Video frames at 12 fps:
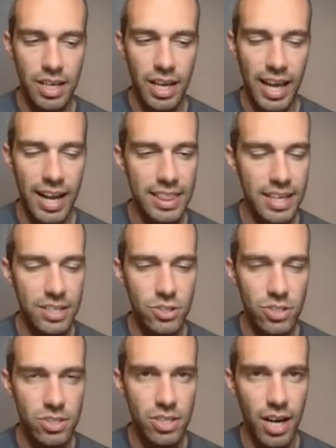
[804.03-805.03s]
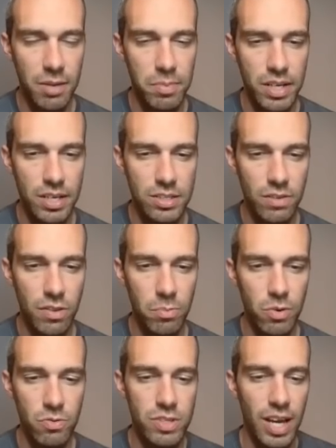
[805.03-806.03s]
And I think it just died because of the
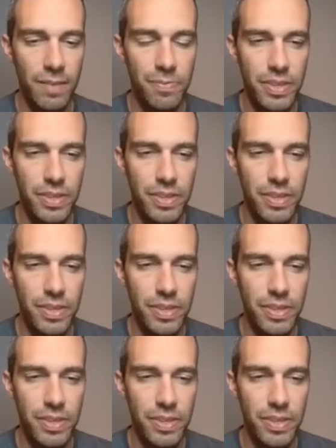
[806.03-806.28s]
moveset.